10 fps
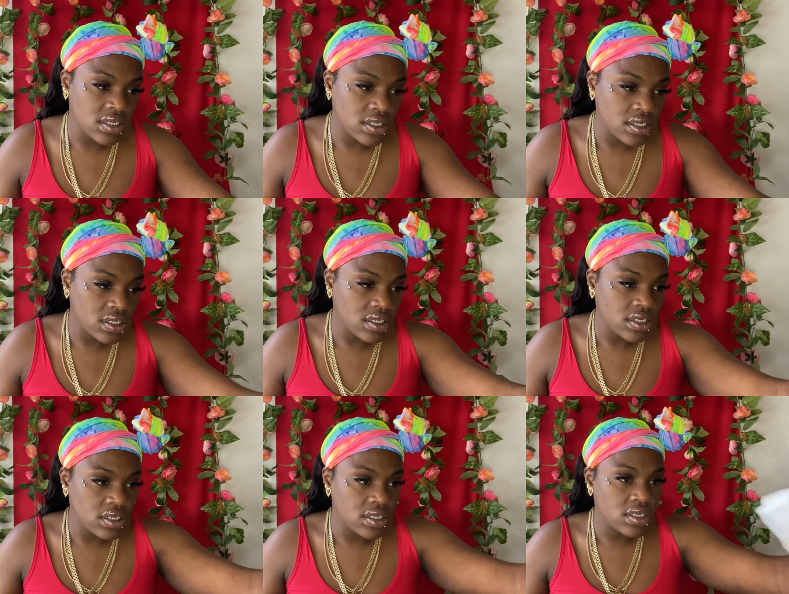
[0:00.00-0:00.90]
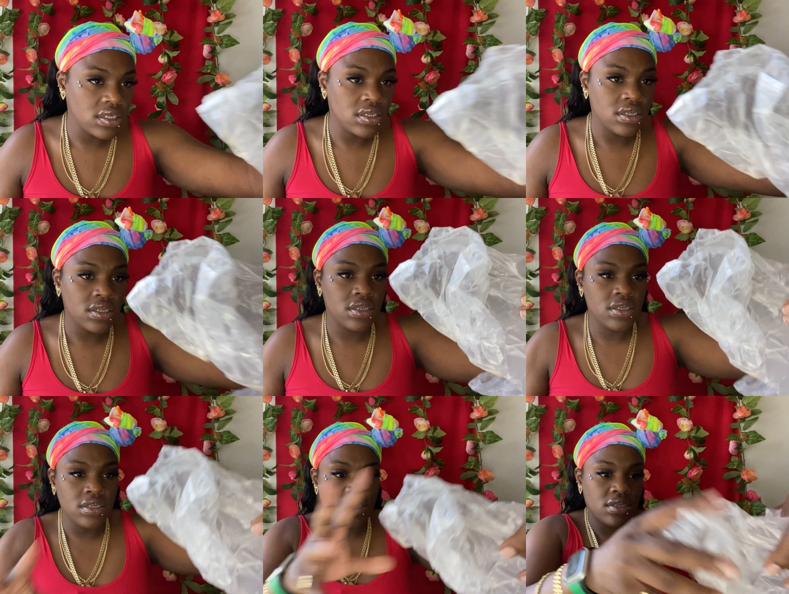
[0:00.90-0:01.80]

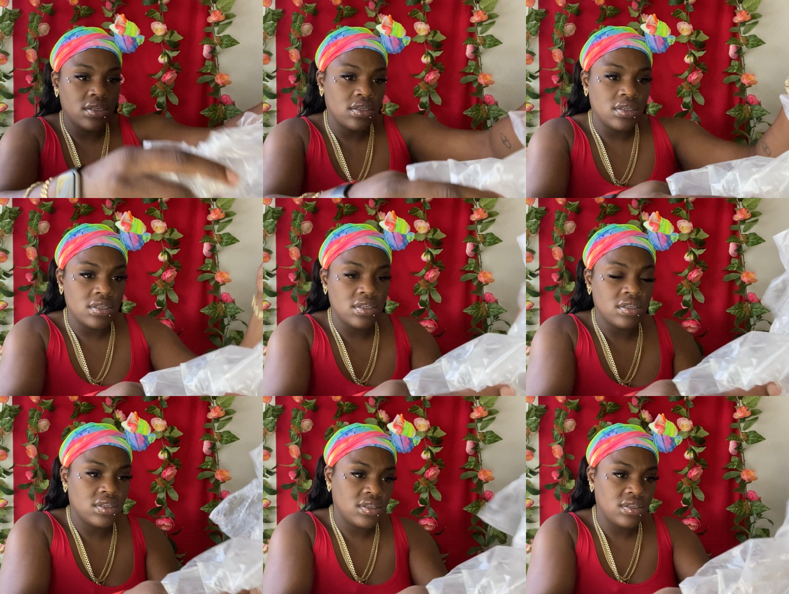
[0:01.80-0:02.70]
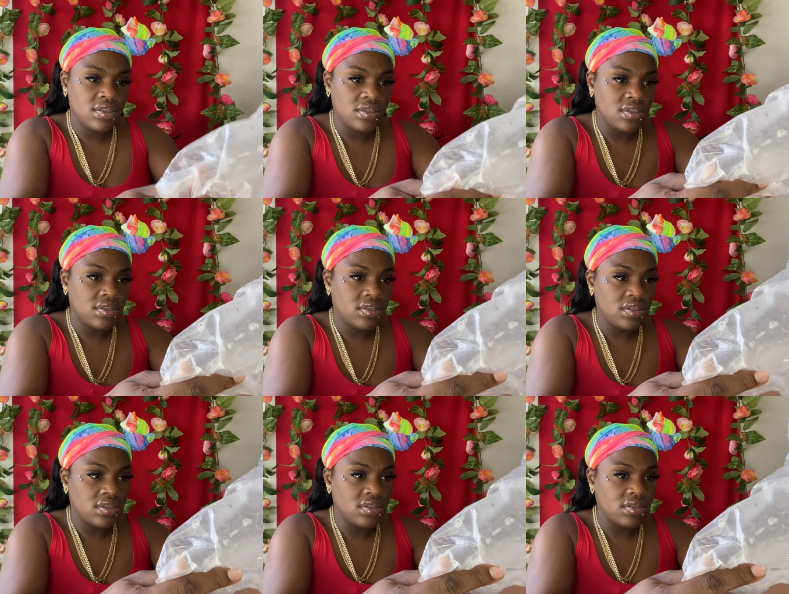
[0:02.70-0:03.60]

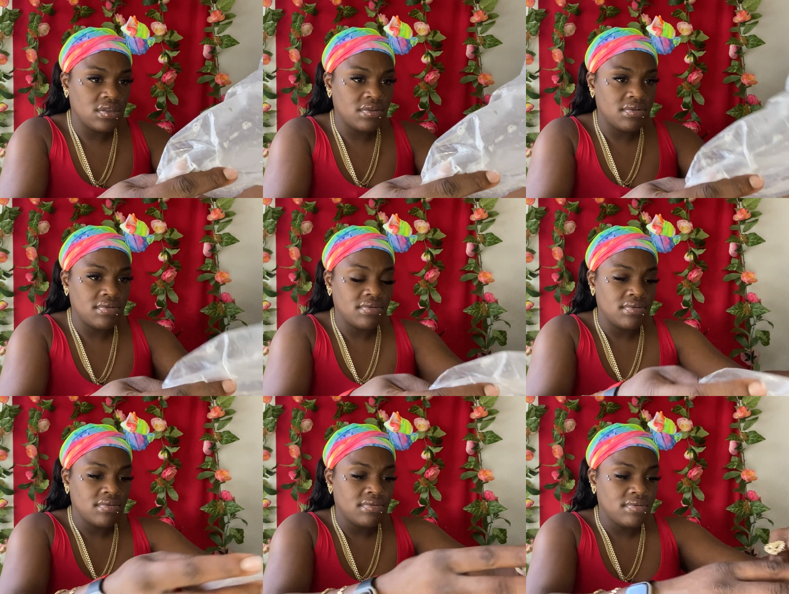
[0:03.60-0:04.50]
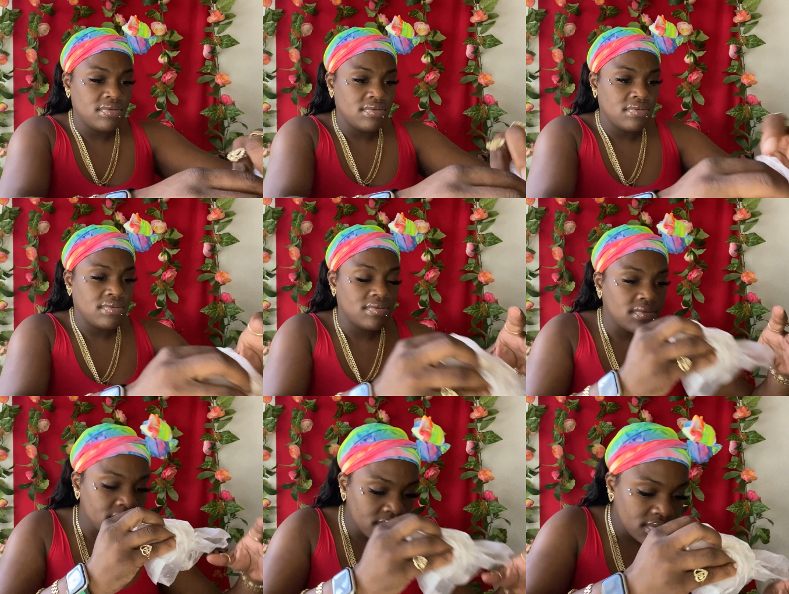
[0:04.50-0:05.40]

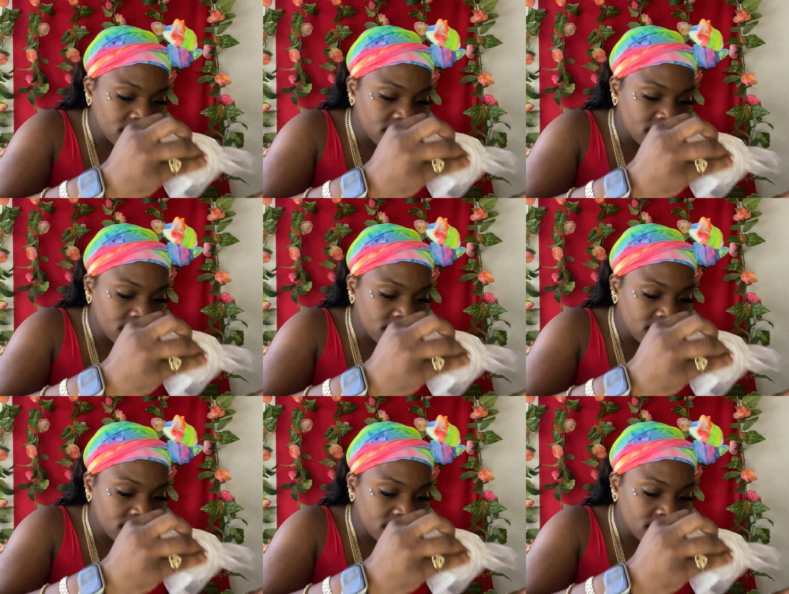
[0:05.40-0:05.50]
Nothing is said.